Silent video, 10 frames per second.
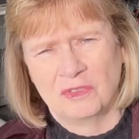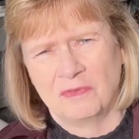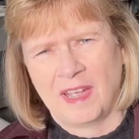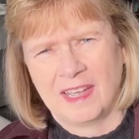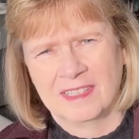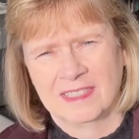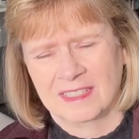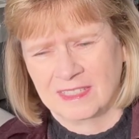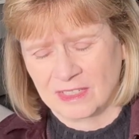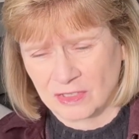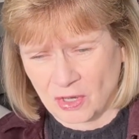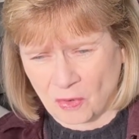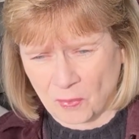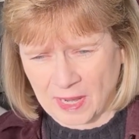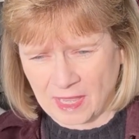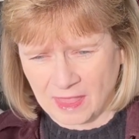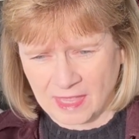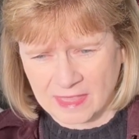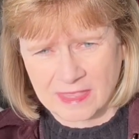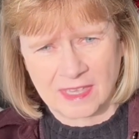fast and didn't go well.
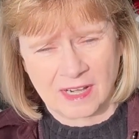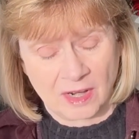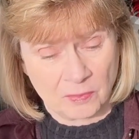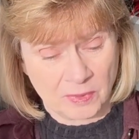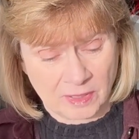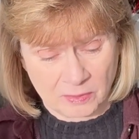And then I really